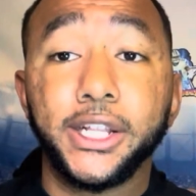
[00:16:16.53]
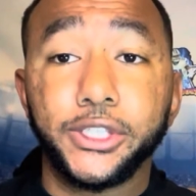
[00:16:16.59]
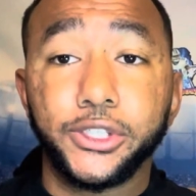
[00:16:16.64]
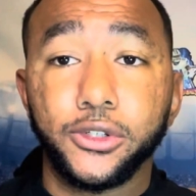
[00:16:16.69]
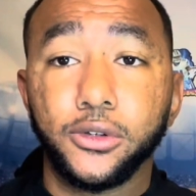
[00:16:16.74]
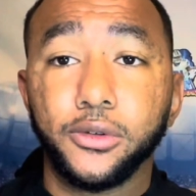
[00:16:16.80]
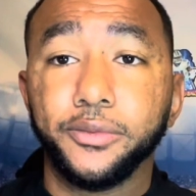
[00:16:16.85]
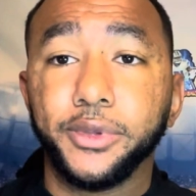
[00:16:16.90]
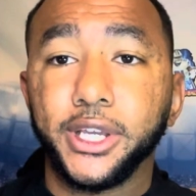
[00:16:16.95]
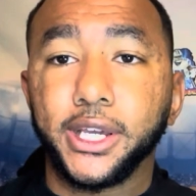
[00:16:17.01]

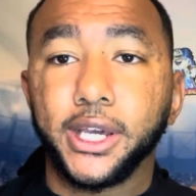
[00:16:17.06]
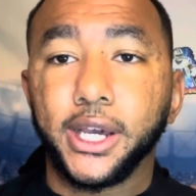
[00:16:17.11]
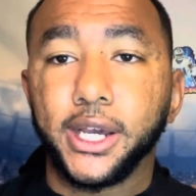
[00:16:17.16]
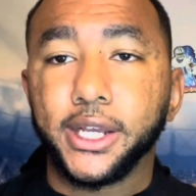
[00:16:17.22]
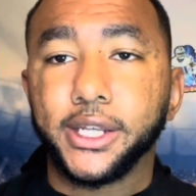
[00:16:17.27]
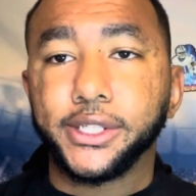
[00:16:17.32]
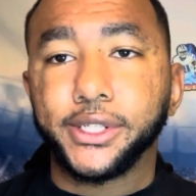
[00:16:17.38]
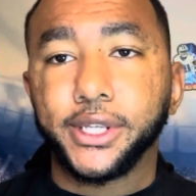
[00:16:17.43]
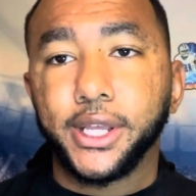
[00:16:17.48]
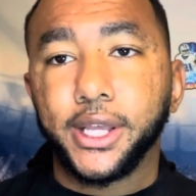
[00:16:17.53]
to,
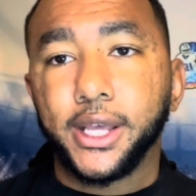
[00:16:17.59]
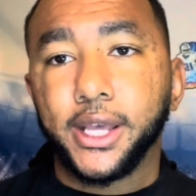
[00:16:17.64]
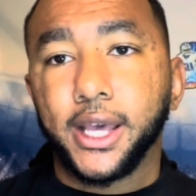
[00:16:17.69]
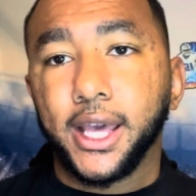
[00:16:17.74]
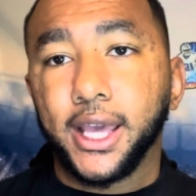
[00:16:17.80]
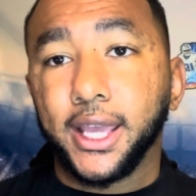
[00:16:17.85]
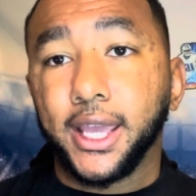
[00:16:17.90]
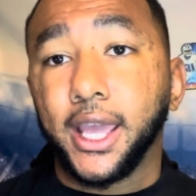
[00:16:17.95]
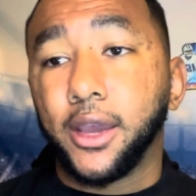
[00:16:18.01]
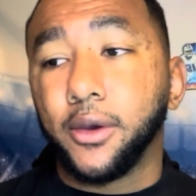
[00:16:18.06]
because
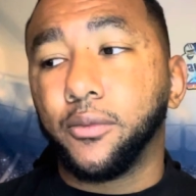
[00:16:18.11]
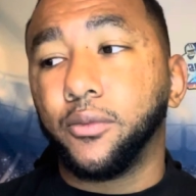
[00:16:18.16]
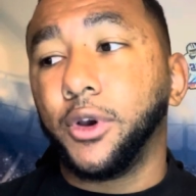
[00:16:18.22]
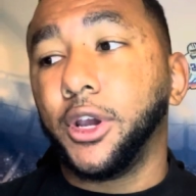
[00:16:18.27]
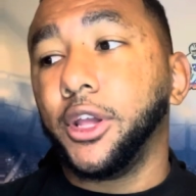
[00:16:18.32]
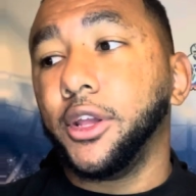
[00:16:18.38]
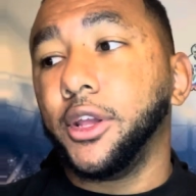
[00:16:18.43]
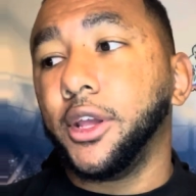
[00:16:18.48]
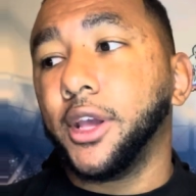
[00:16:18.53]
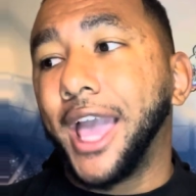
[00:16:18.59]
again,
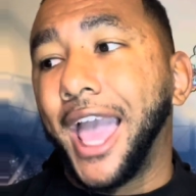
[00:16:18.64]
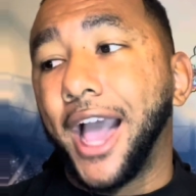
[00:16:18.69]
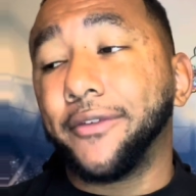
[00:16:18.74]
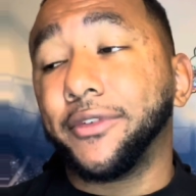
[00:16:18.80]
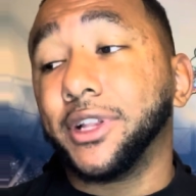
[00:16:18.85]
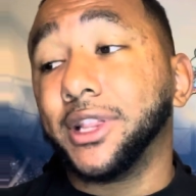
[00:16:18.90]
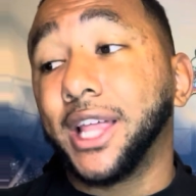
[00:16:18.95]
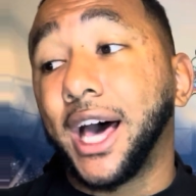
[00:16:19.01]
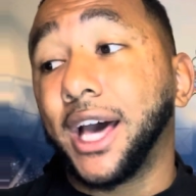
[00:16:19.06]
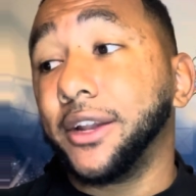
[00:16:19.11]
we have a
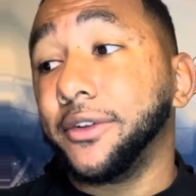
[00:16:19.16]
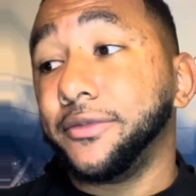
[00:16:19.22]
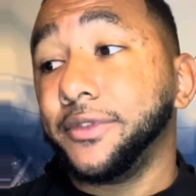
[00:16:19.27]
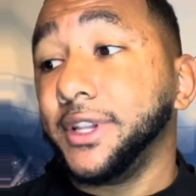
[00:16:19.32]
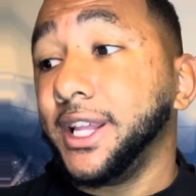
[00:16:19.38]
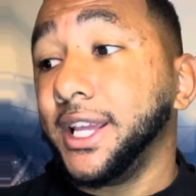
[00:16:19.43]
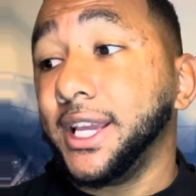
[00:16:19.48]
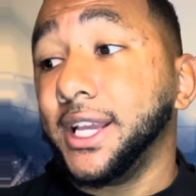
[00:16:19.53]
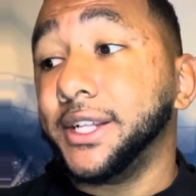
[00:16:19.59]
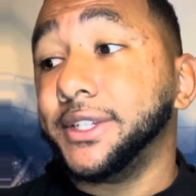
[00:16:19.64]
lot of
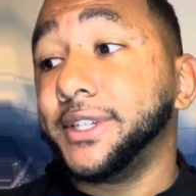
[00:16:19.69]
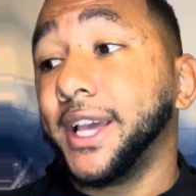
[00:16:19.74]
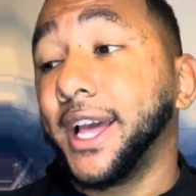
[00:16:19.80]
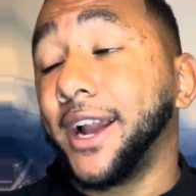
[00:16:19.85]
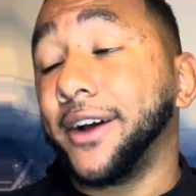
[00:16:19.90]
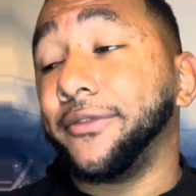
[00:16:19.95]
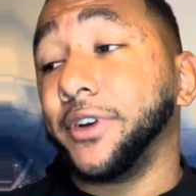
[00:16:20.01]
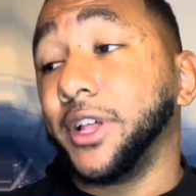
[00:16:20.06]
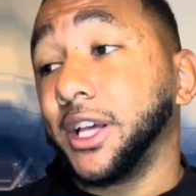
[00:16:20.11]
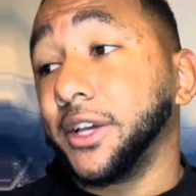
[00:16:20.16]
needs, and
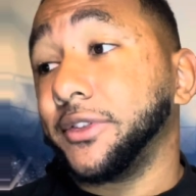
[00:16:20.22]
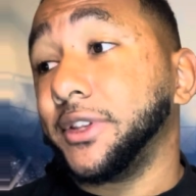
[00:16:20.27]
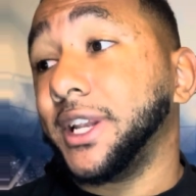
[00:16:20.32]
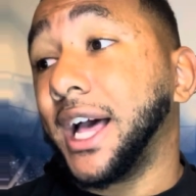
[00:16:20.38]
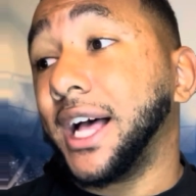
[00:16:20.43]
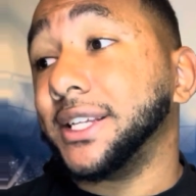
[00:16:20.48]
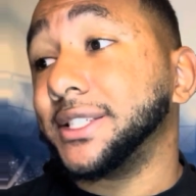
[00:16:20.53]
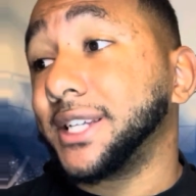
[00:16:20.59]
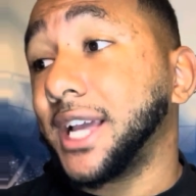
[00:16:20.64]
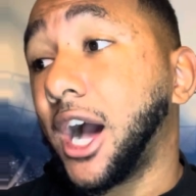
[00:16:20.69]
I feel like the
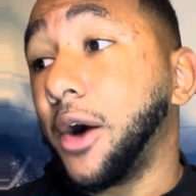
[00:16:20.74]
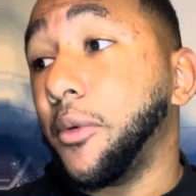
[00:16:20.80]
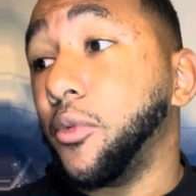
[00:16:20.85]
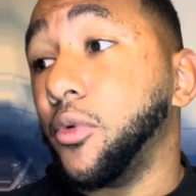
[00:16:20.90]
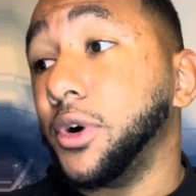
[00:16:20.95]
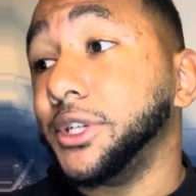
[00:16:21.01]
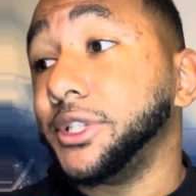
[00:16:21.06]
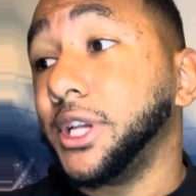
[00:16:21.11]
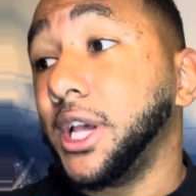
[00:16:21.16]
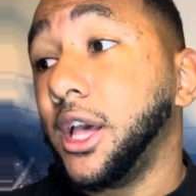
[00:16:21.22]
Dallas
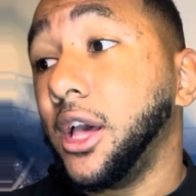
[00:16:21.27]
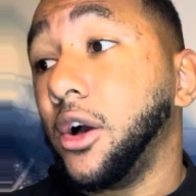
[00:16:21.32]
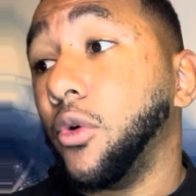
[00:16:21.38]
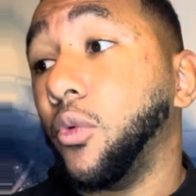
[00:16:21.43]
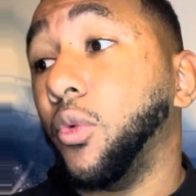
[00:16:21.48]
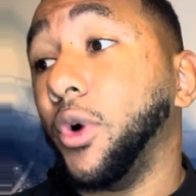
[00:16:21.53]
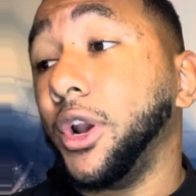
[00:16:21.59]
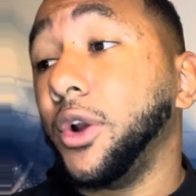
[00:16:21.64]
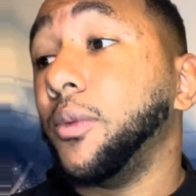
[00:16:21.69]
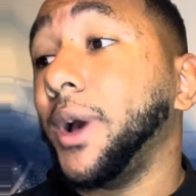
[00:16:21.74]
Cowboys
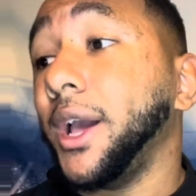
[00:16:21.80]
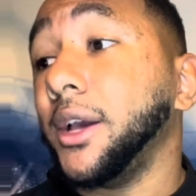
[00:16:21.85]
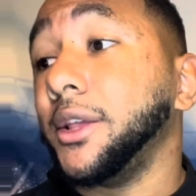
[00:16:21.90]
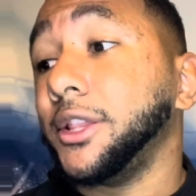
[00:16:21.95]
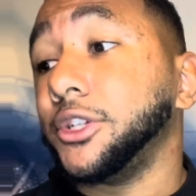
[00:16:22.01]
went away in the